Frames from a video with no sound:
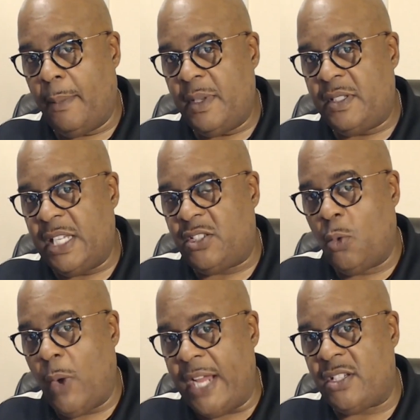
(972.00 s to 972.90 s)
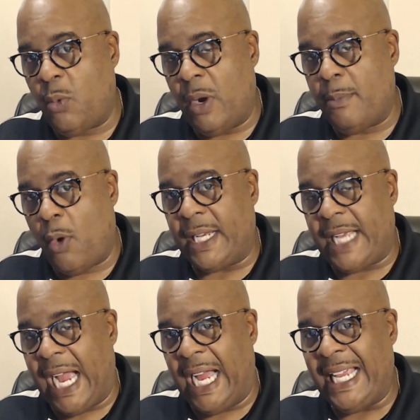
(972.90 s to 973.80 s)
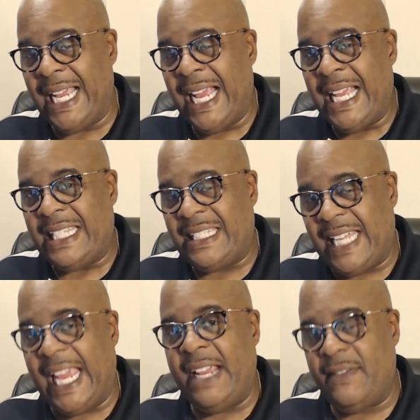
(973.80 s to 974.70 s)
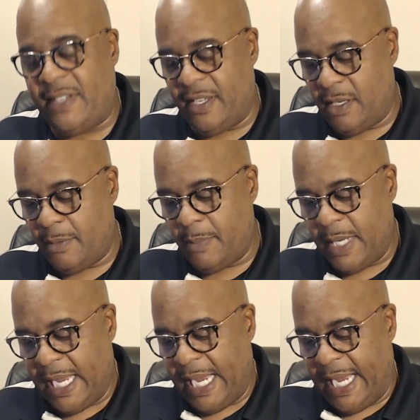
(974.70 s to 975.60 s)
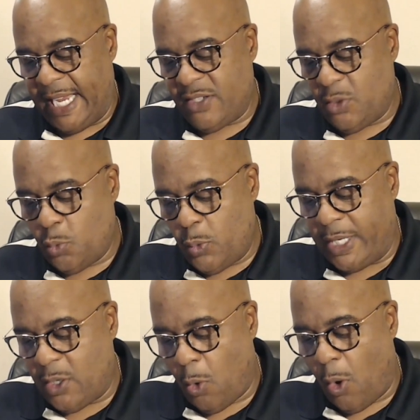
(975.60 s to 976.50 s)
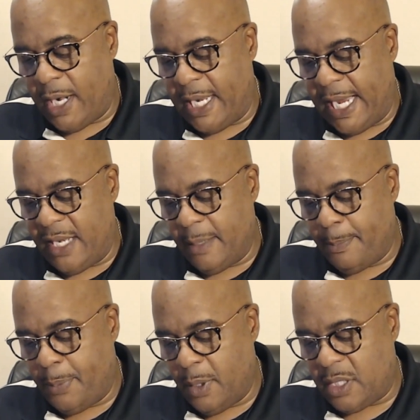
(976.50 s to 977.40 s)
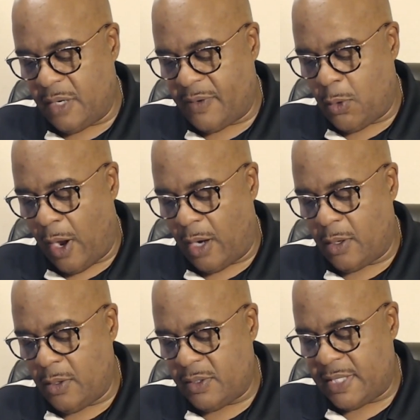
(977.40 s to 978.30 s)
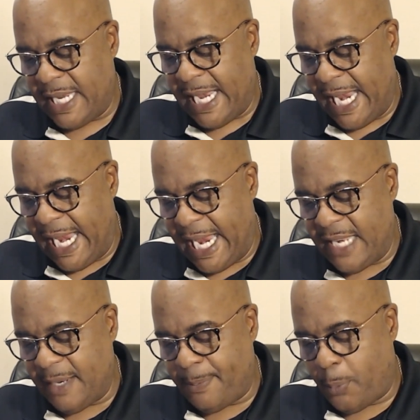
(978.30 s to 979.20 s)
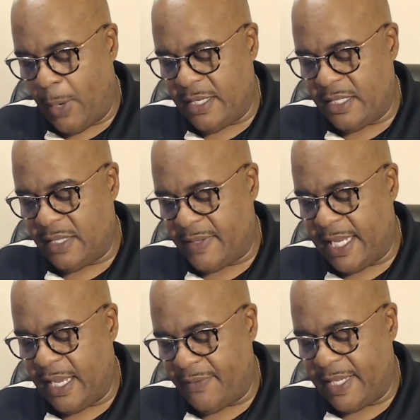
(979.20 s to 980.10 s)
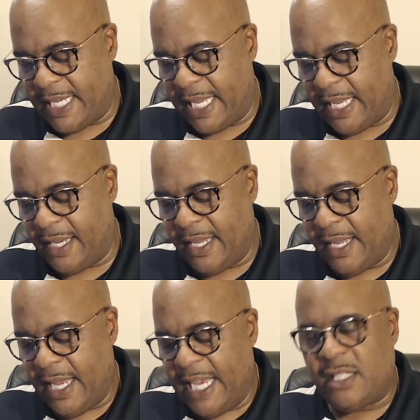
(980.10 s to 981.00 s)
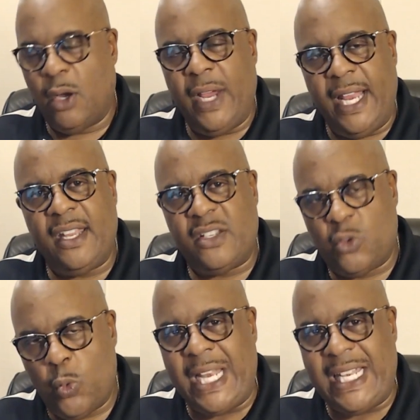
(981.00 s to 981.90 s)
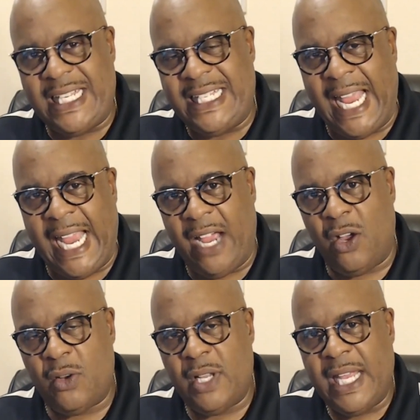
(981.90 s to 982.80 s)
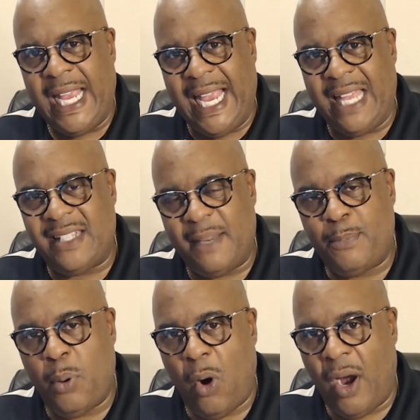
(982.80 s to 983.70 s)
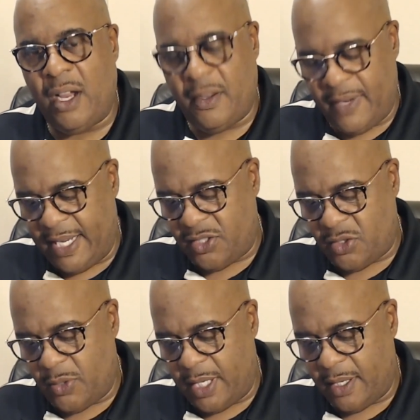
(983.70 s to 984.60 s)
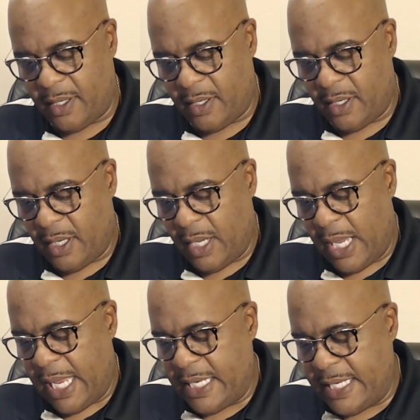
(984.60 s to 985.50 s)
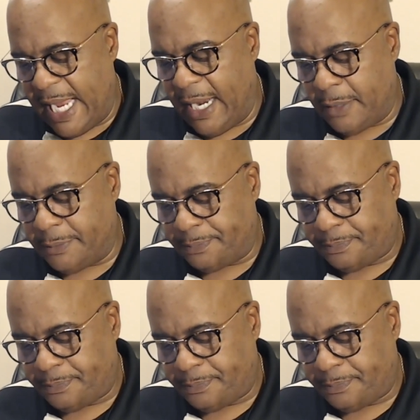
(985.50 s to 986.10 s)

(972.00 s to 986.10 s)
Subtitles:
situation where Mordecai saved him is recorded in the book of Chronicles in the presence of the king. So it is written down as a part of history. Now,